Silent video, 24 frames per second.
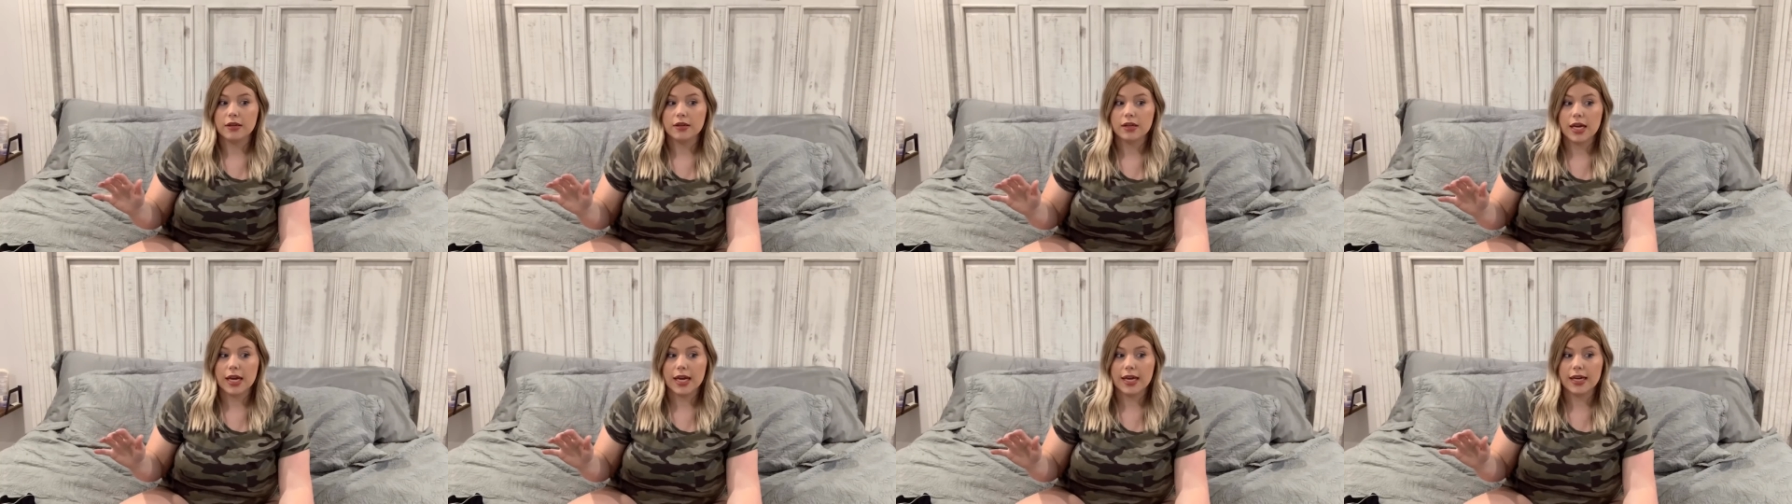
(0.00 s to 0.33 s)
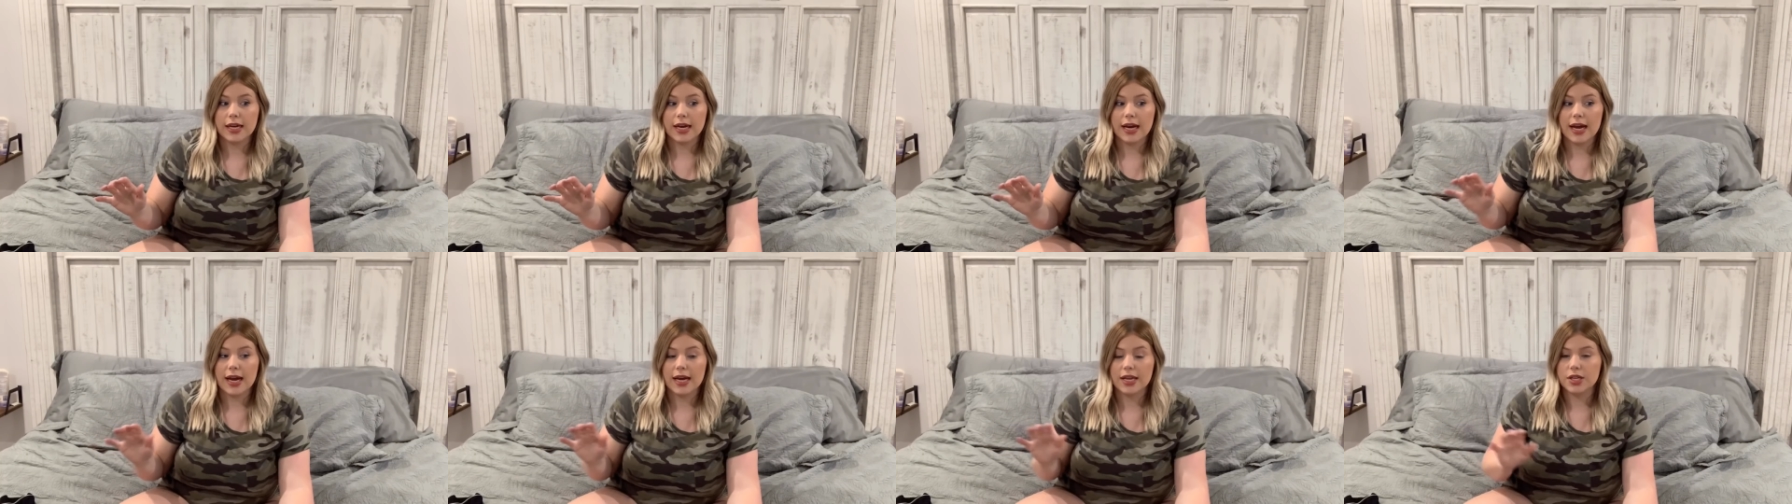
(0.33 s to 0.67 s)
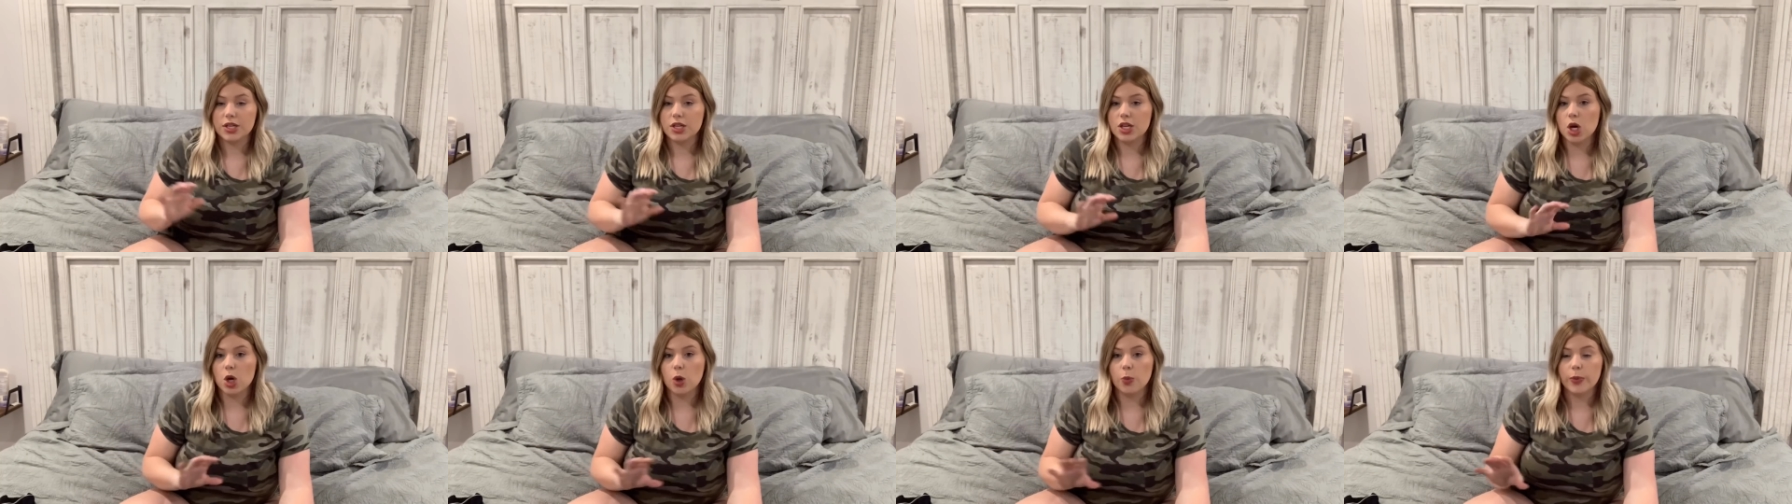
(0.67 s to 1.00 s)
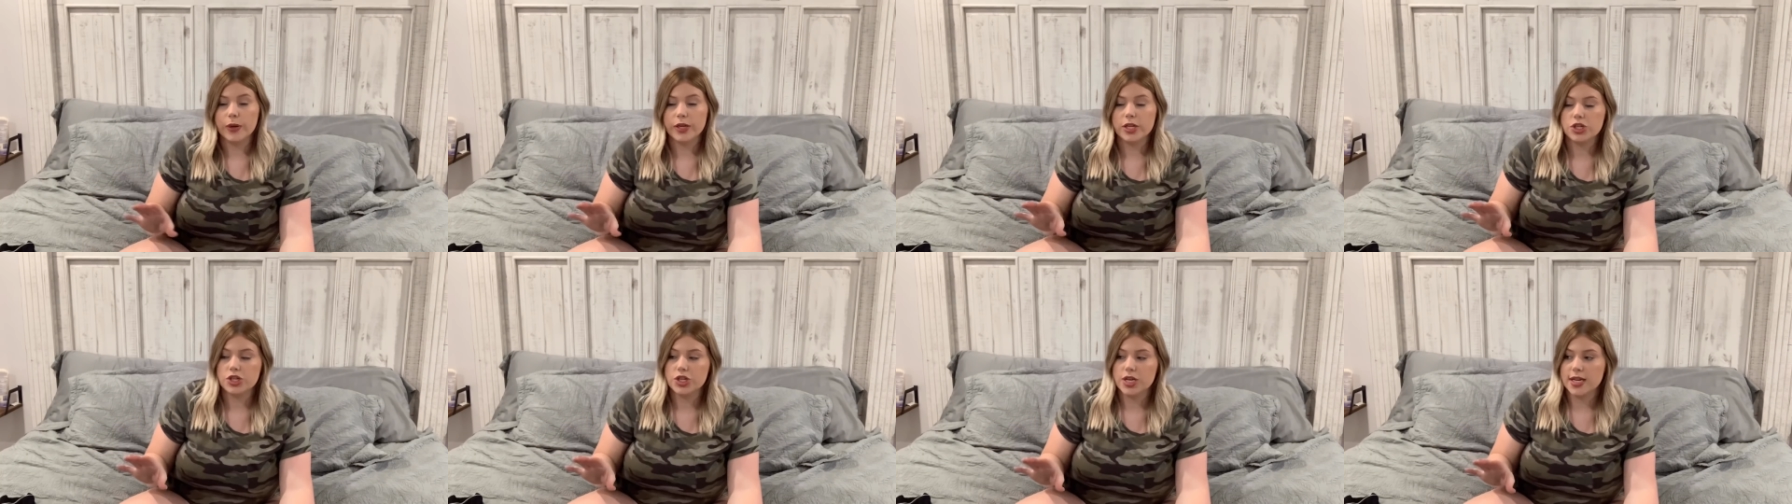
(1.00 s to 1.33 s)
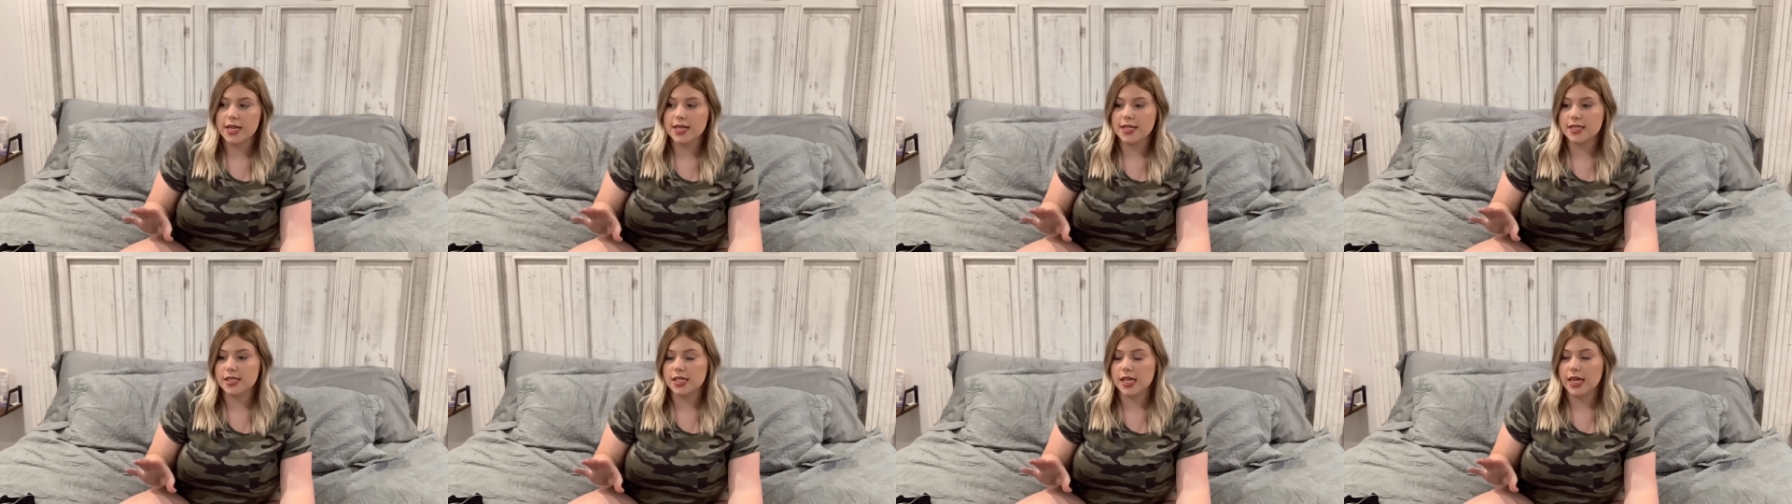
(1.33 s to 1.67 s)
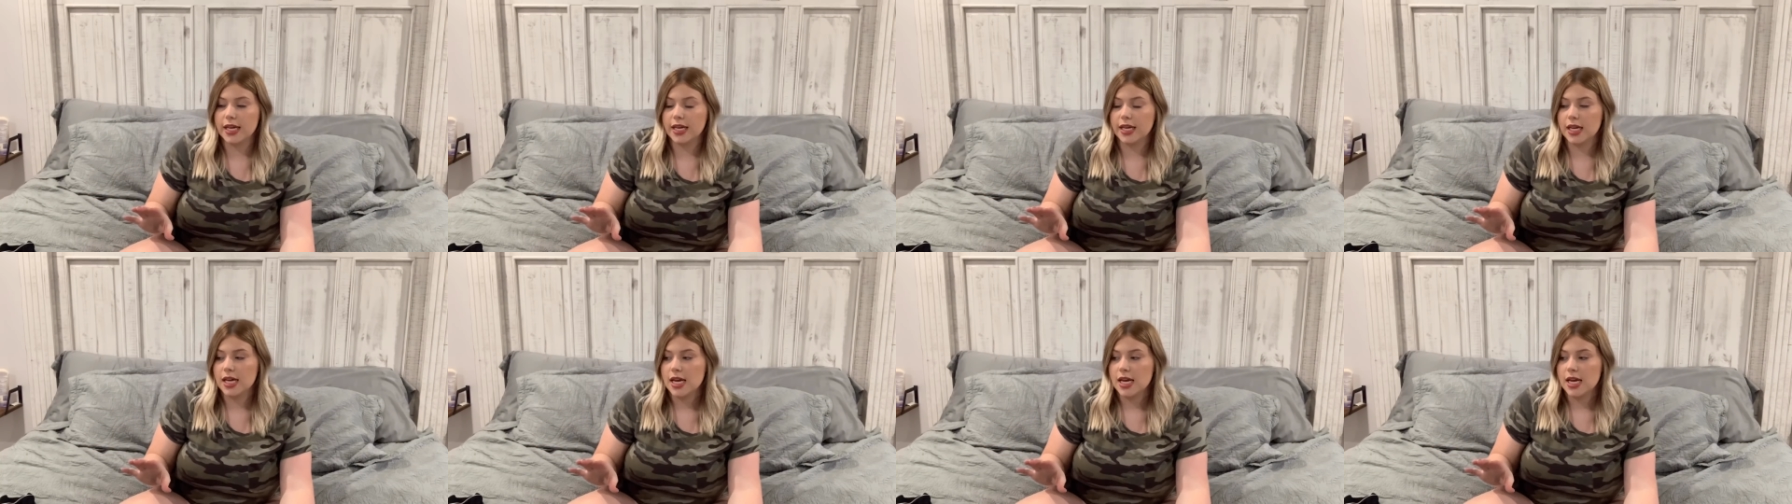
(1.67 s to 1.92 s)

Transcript: and I had no PJs like